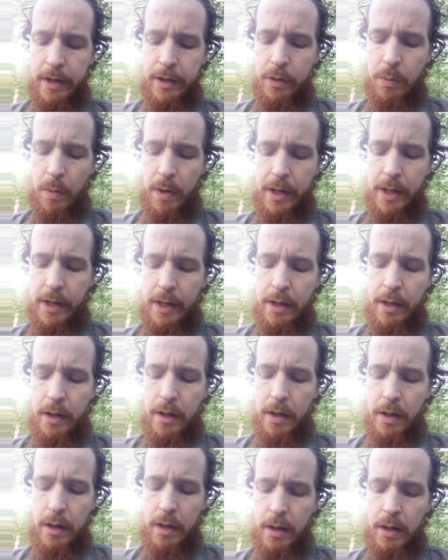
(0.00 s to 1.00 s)

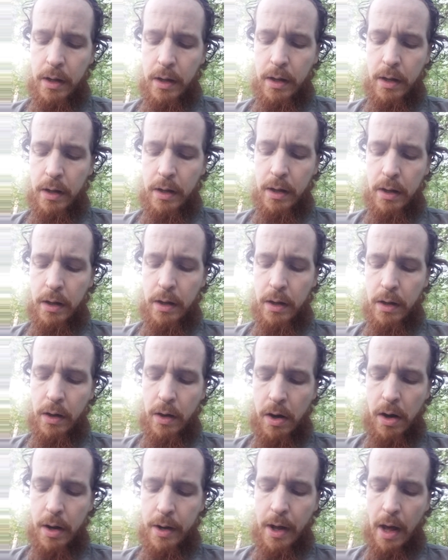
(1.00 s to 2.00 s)

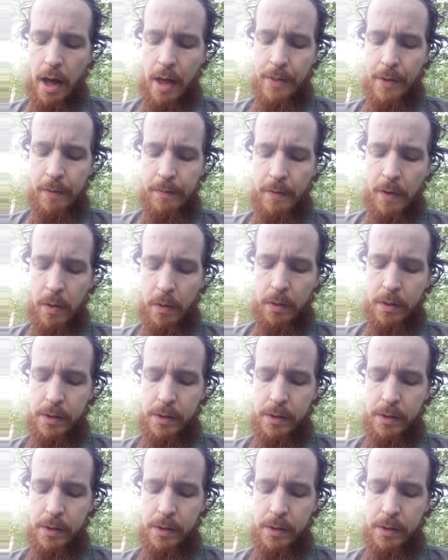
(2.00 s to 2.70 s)
20-odd other folk